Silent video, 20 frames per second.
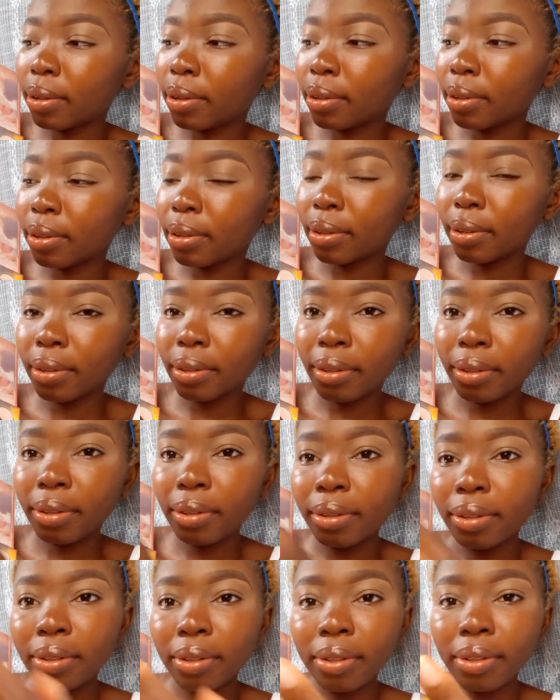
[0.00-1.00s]
Because
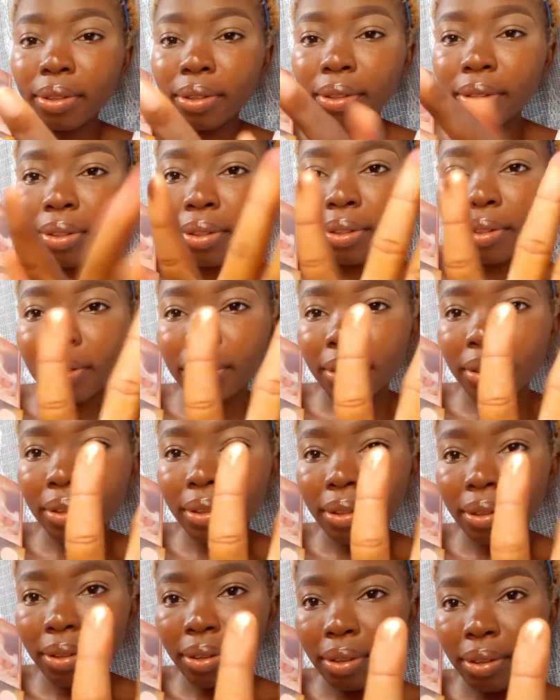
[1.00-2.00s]
beginners,
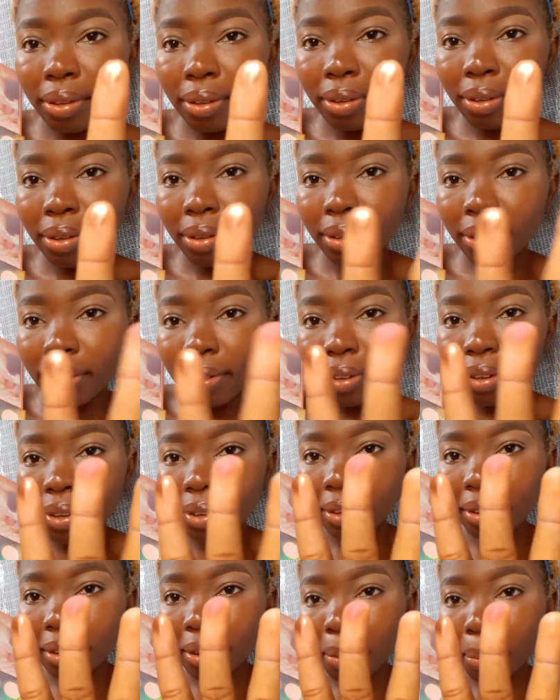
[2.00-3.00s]
we mostly
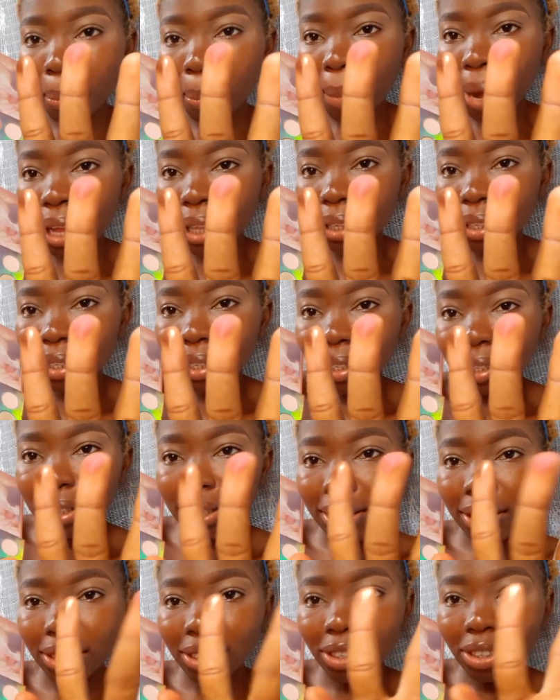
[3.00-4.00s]
don't know which one is
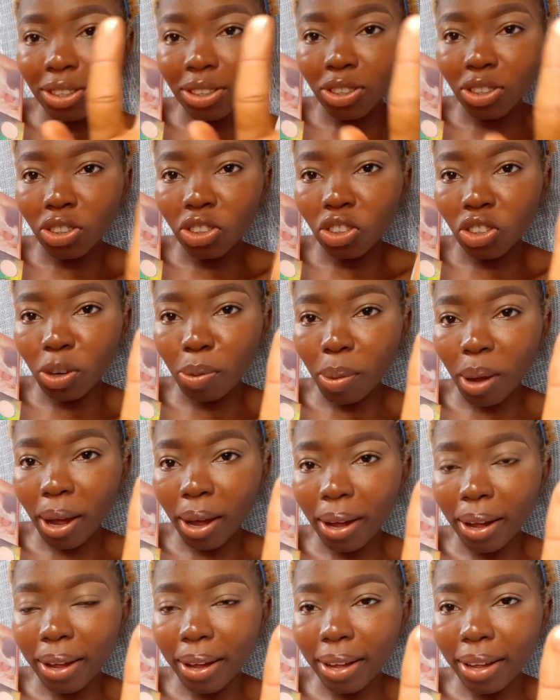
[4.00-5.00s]
matte, which one is
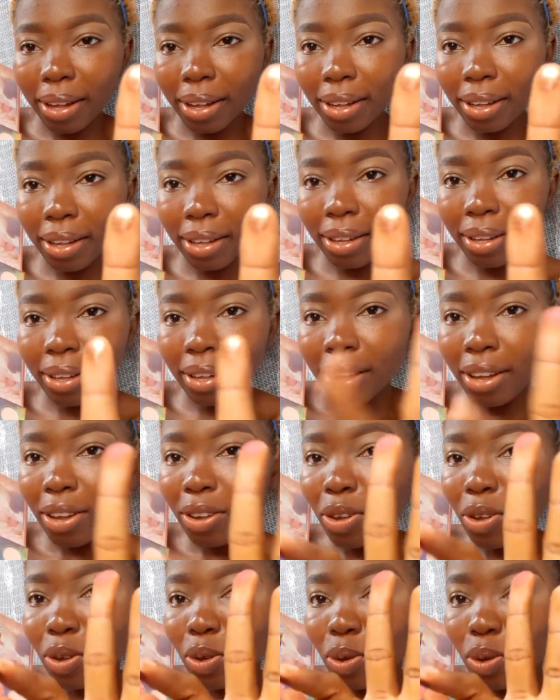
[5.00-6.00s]
shimmer. So
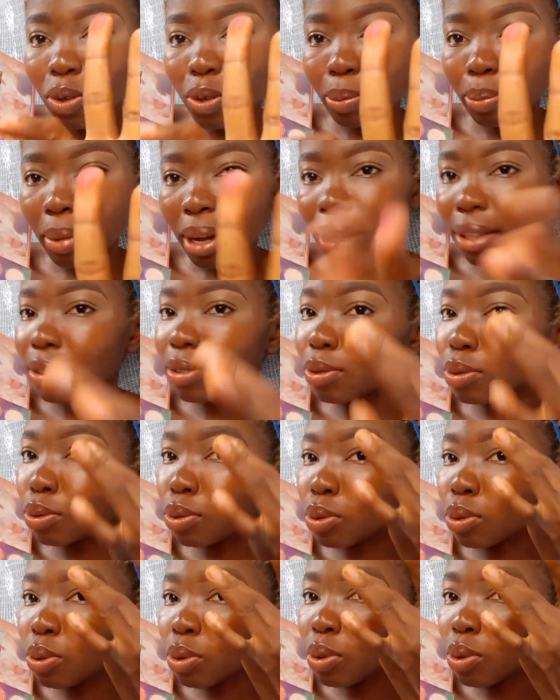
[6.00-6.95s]
that is it.